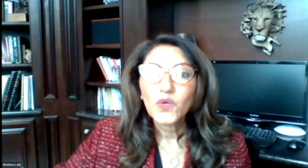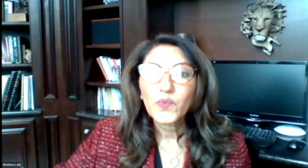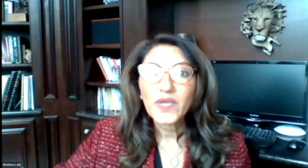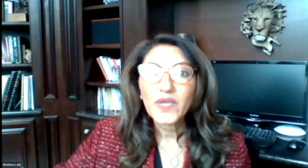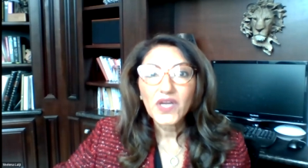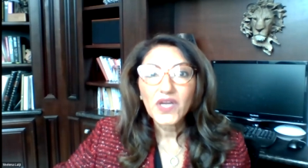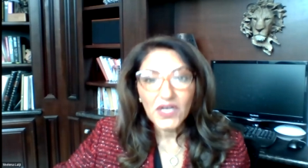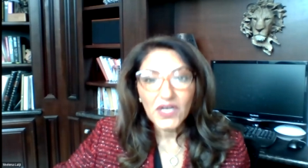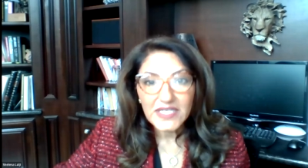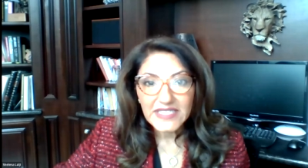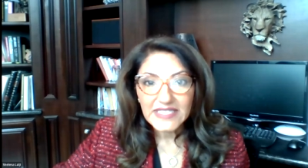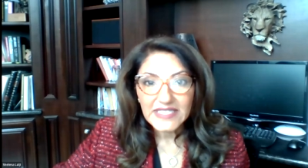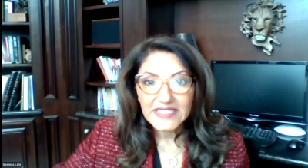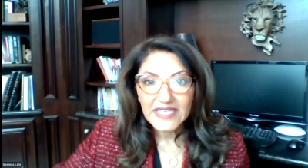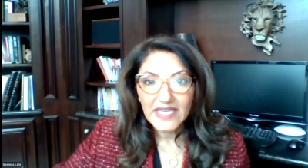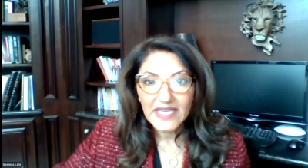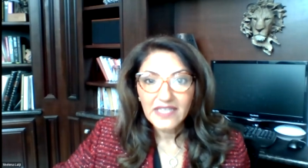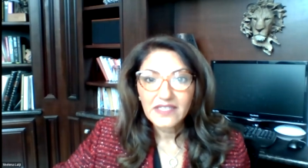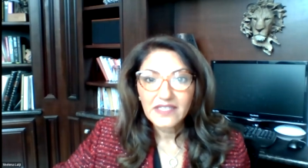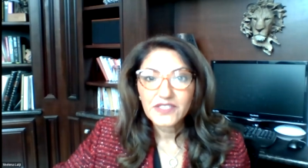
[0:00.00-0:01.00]
we are
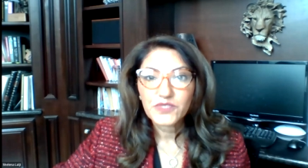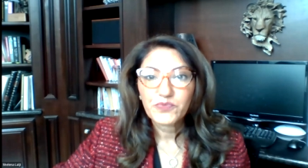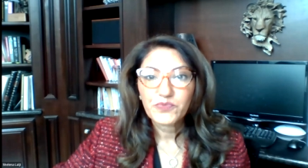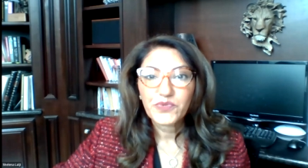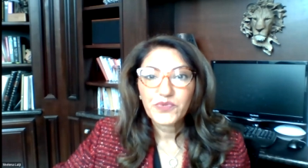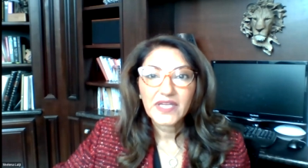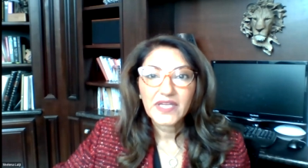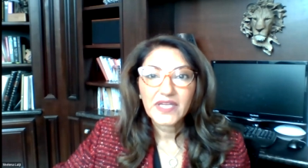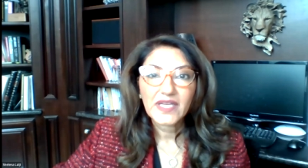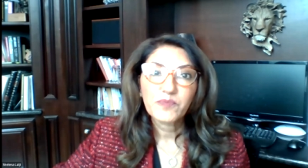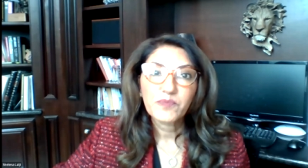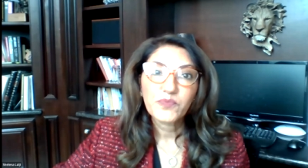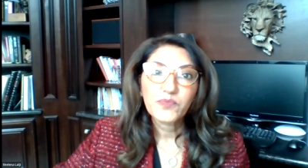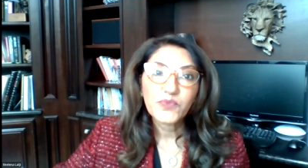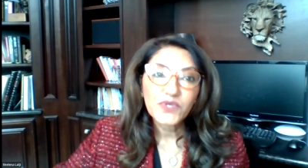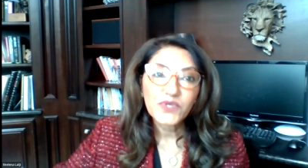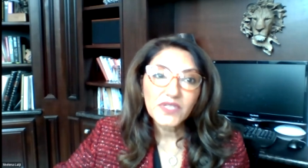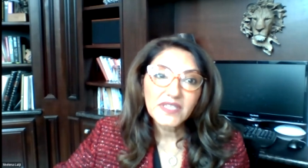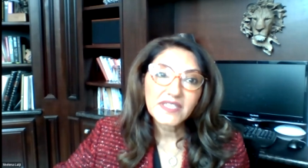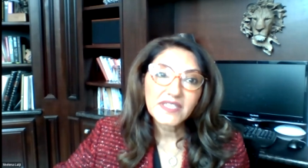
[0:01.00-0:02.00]
dedicated to bringing
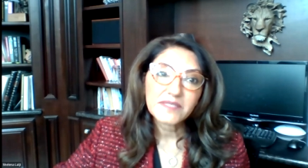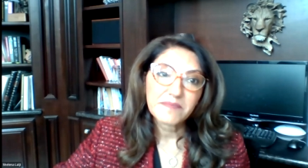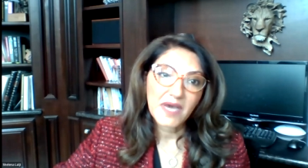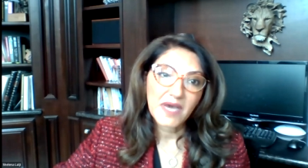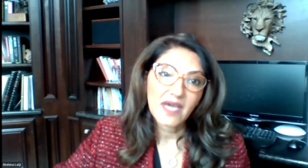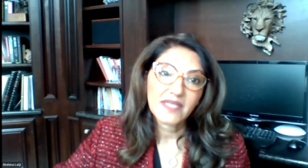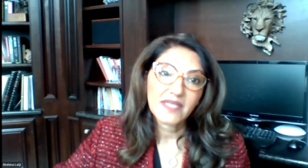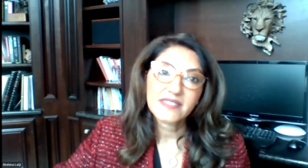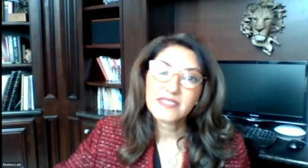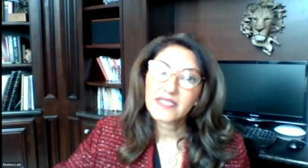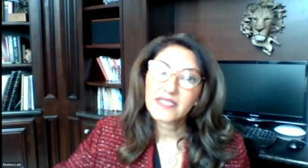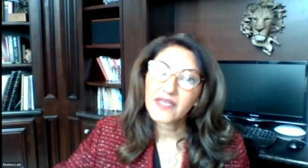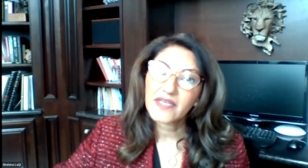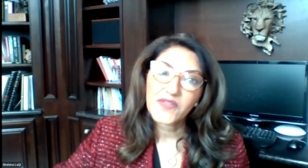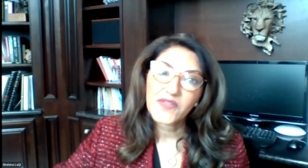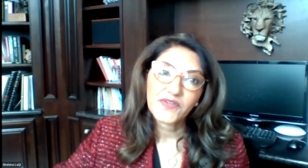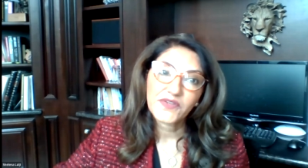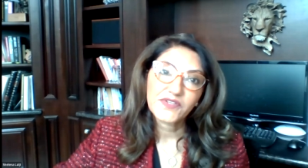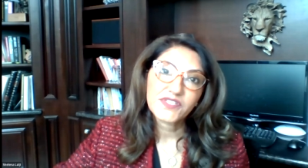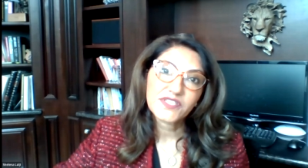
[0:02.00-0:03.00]
brilliant minds
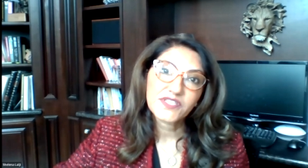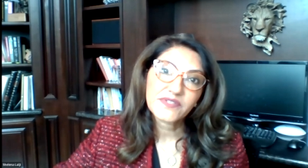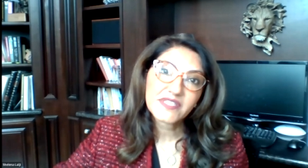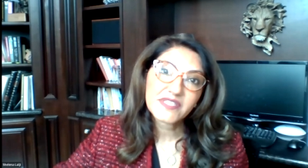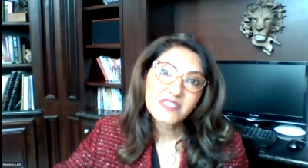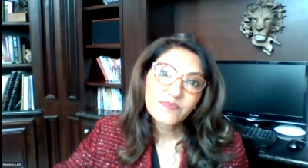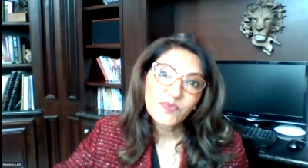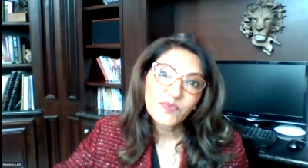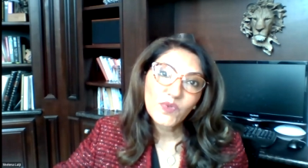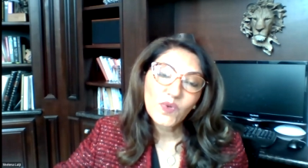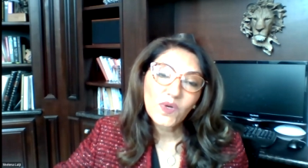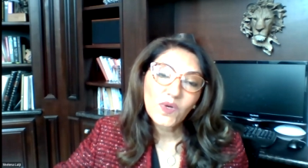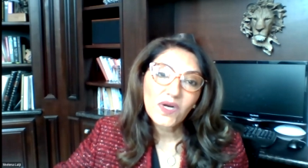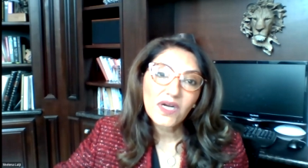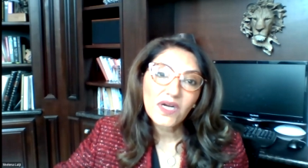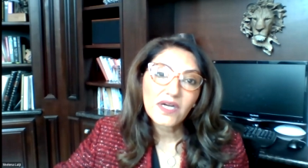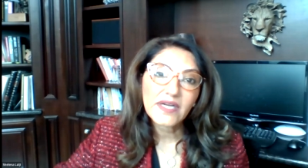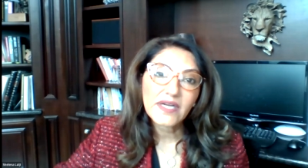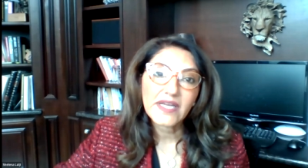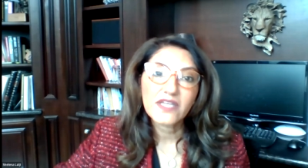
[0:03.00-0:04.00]
together to
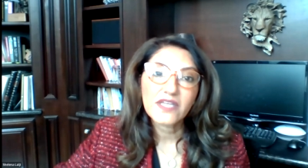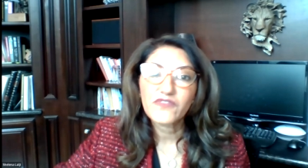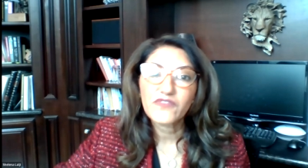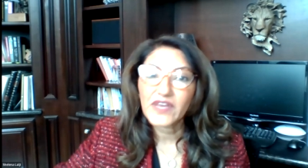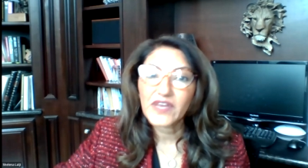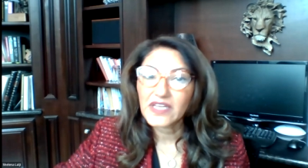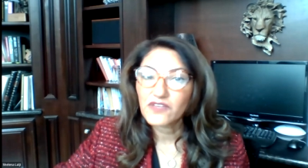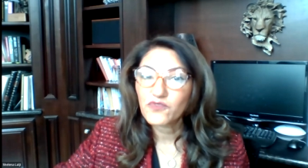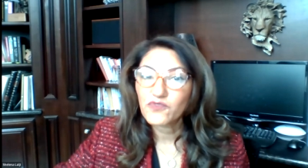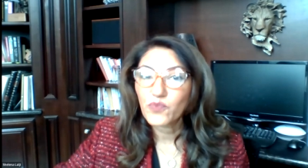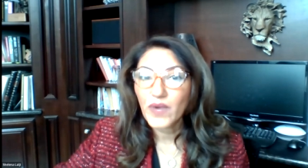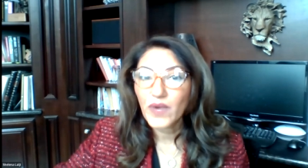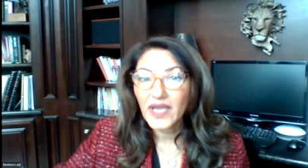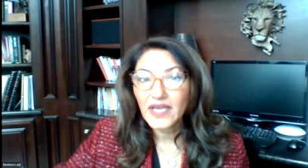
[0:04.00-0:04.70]
explore innovative